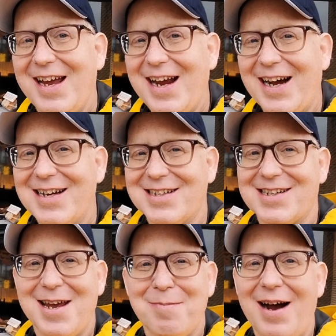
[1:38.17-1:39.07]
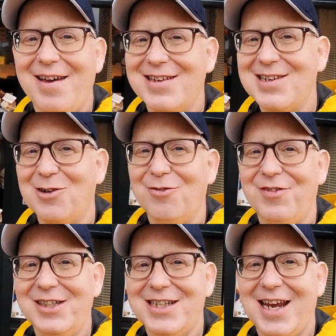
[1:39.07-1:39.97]
Hey guys, just came by this little
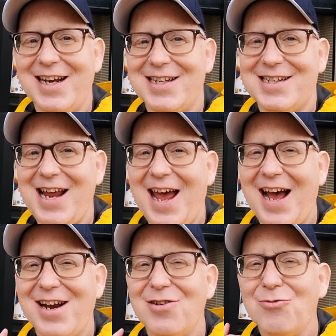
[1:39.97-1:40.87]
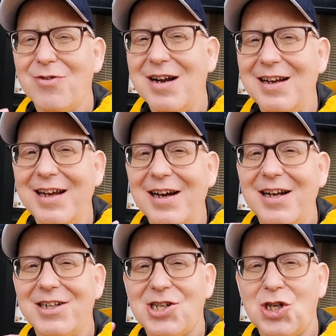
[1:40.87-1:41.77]
fish cake stand. Really
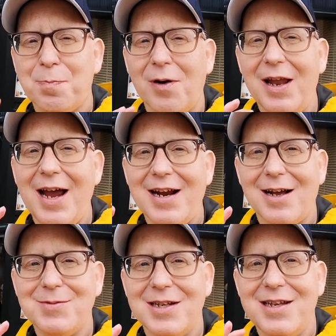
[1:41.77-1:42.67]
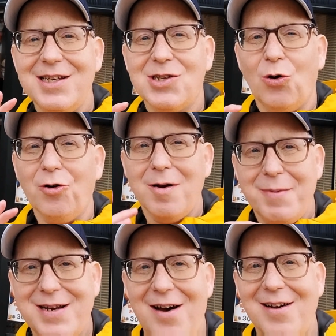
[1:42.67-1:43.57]
good. Super light. Comes in these golden
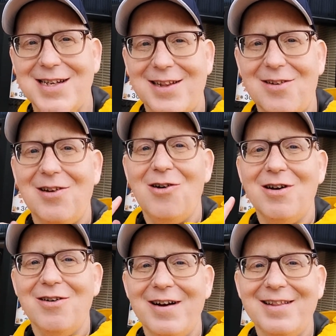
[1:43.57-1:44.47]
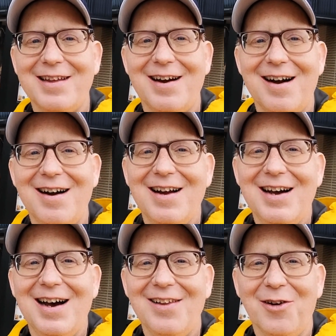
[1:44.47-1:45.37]
medallions, like their logo right there.
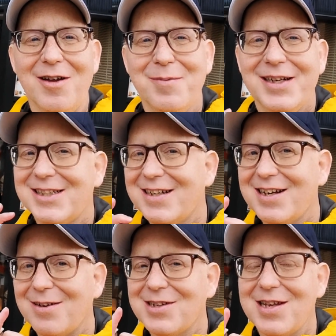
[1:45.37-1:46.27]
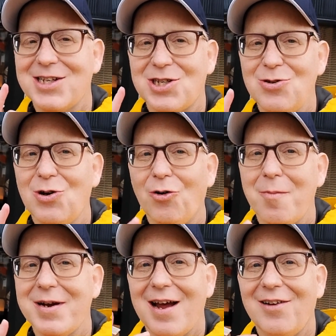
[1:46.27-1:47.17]
A little image, and comes in these 2
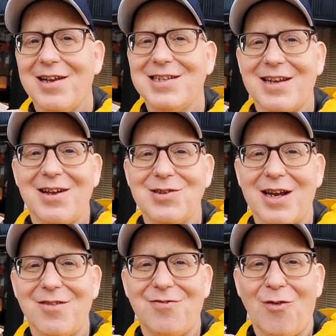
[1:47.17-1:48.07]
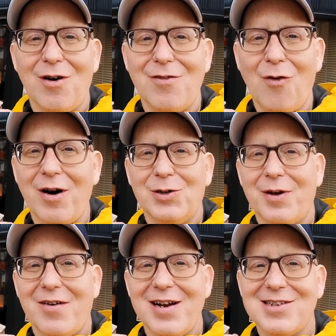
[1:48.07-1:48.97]
golden medallions. I think it's like 400,
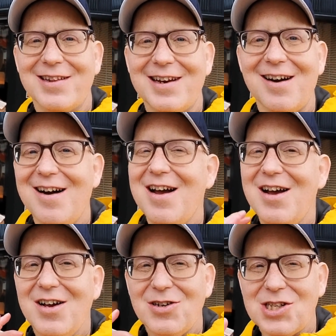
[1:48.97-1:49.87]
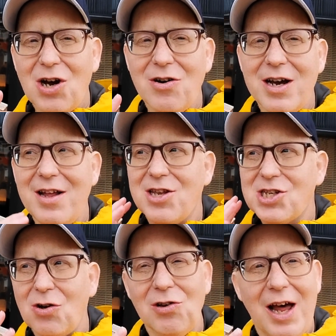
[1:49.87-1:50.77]
whatever it is right there. So good,
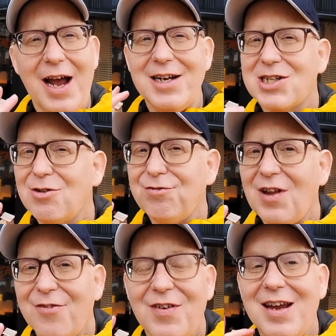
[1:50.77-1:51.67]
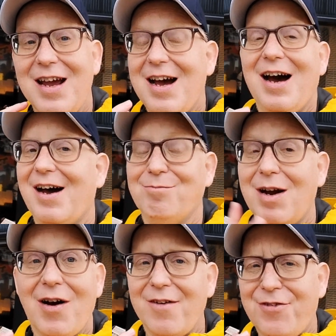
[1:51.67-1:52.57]
so light, so fluffy. I've
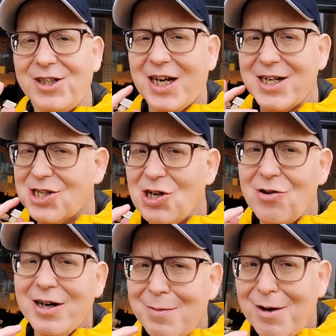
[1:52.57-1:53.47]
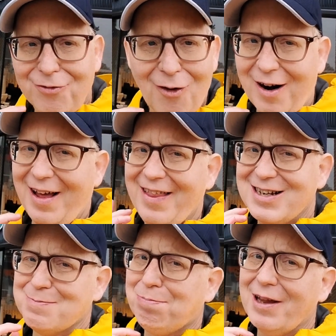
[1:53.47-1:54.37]
never had fish cakes so good before.
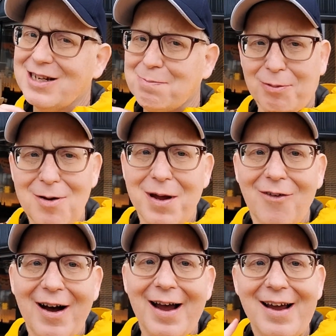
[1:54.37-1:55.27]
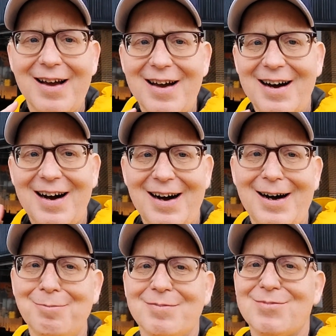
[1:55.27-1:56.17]
This place blew me away.
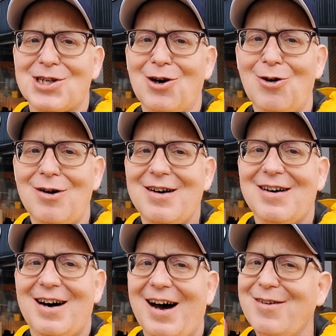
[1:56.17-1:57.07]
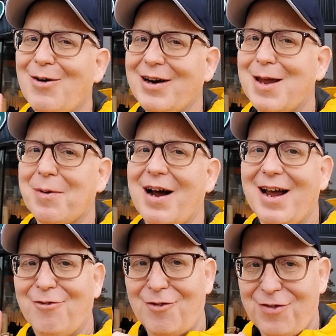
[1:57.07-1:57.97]
So I know I want to keep an
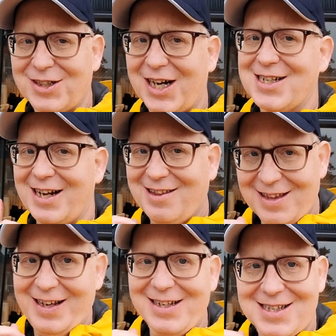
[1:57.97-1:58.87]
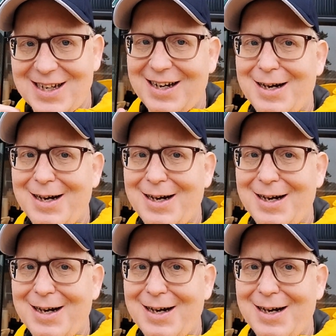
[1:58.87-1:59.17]
eye out for fish cakes like this.